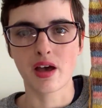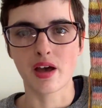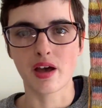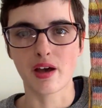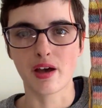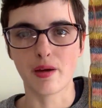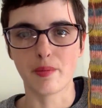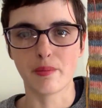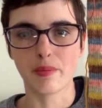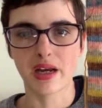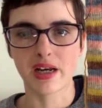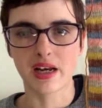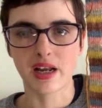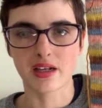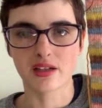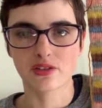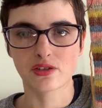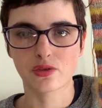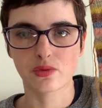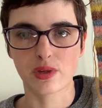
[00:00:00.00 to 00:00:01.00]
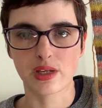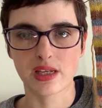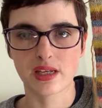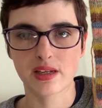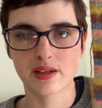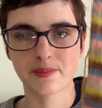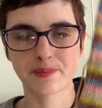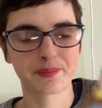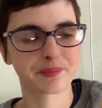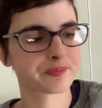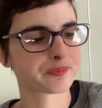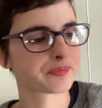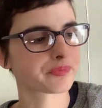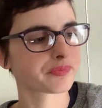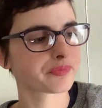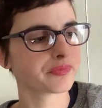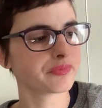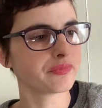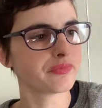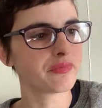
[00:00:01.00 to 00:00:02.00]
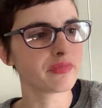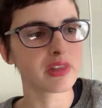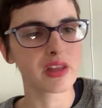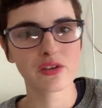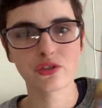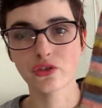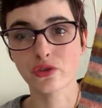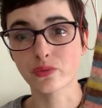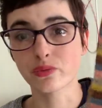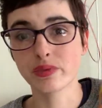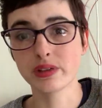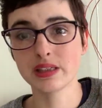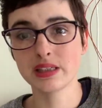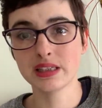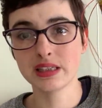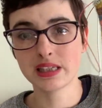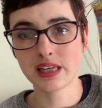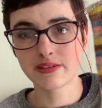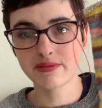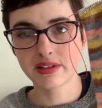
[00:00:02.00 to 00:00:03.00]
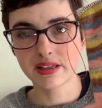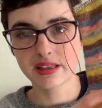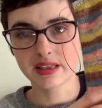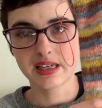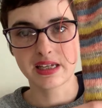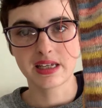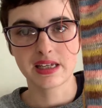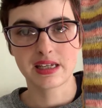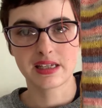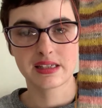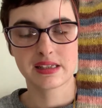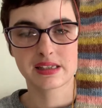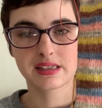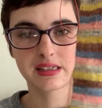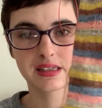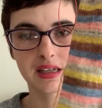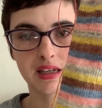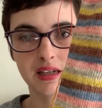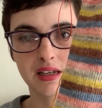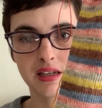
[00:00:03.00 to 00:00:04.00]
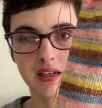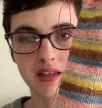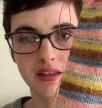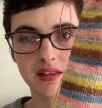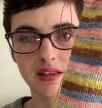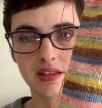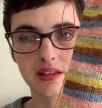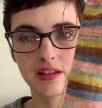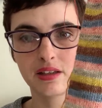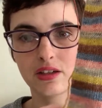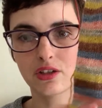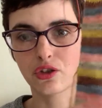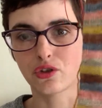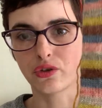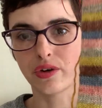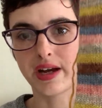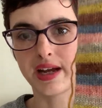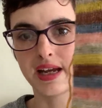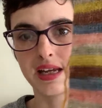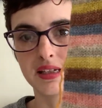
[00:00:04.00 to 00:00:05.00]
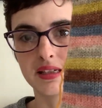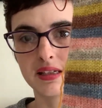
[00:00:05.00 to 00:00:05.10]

by next week. So really loving these. They look great.